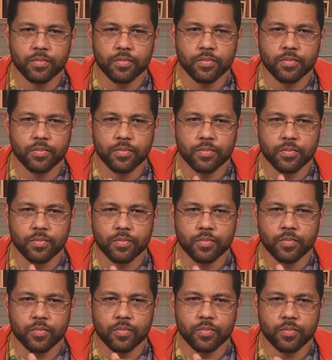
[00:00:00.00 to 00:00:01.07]

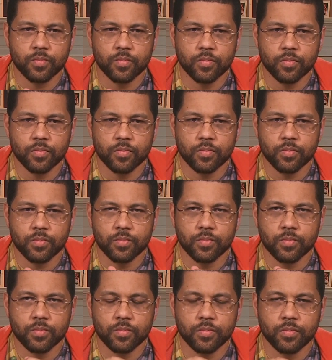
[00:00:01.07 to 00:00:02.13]

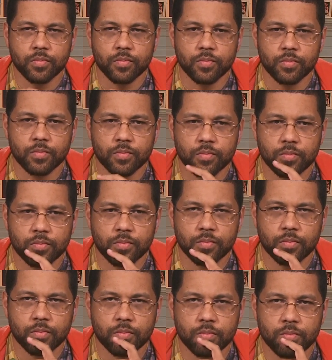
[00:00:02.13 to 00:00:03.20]

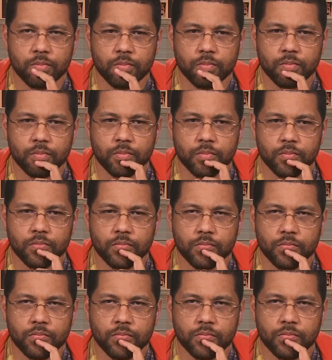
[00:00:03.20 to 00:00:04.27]

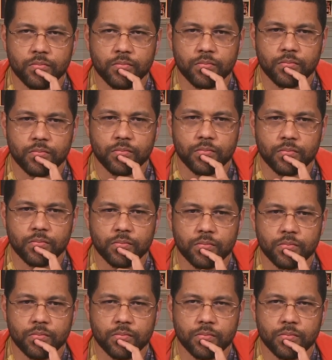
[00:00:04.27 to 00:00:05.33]

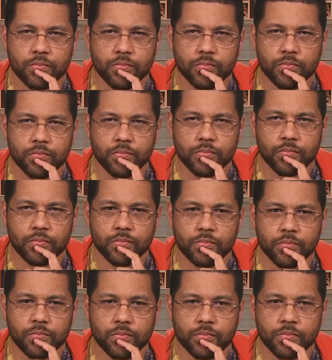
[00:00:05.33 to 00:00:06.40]

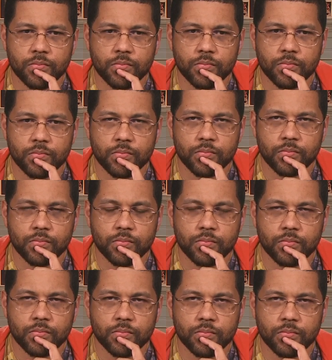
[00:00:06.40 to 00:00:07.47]

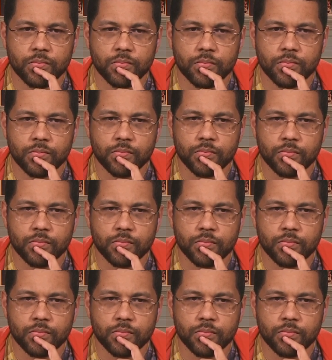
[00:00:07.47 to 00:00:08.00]
[no speech]